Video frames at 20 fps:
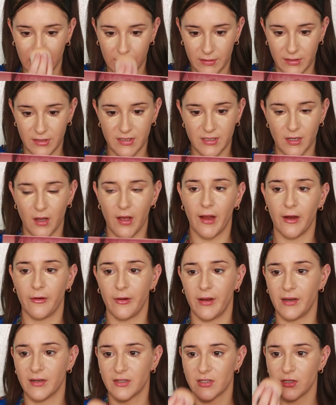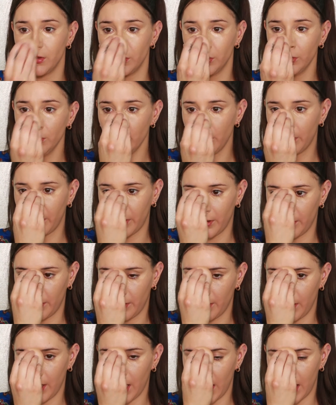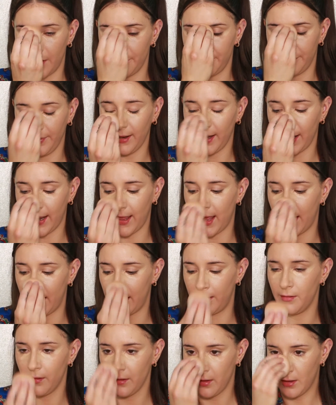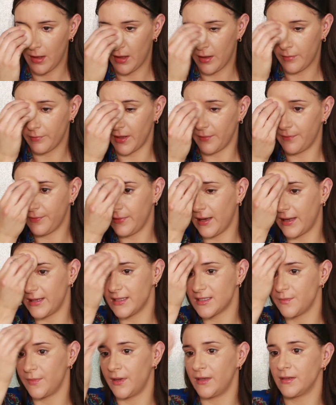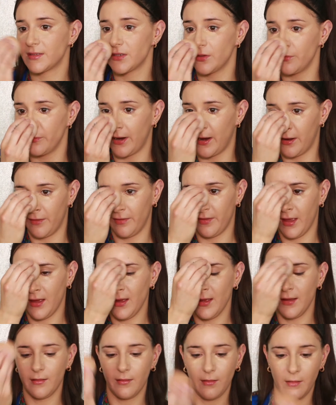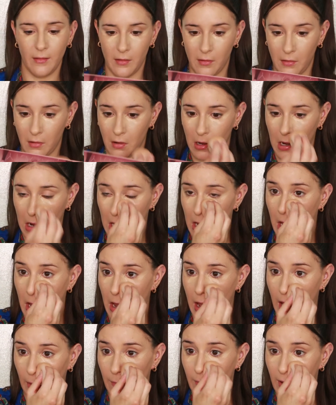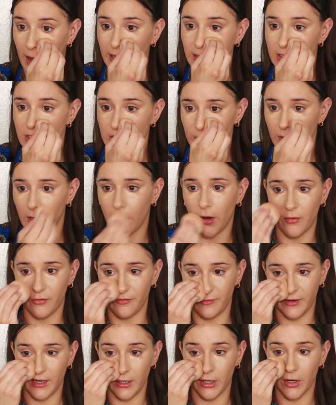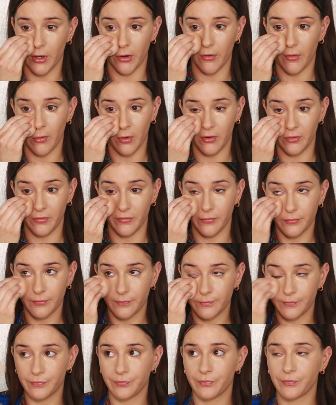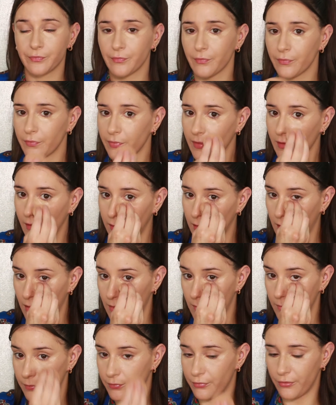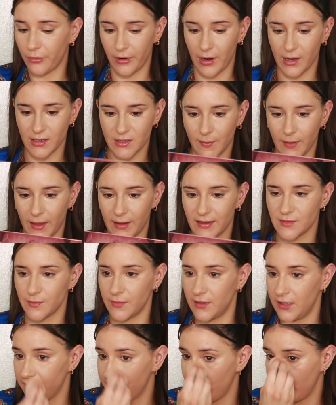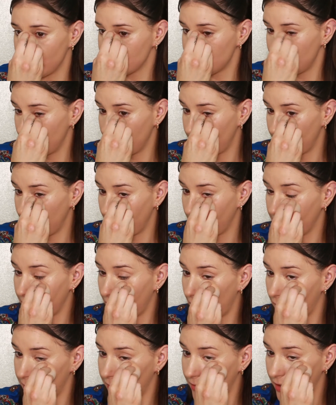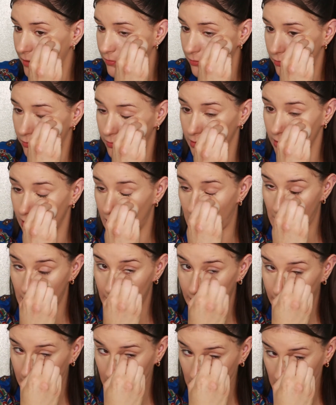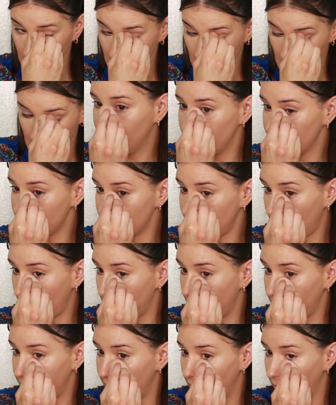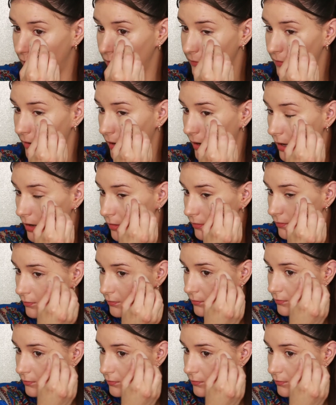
desiring to look, and plan my placement around that. I might do a whole video on product placement if that's something that people would like, and just how to think about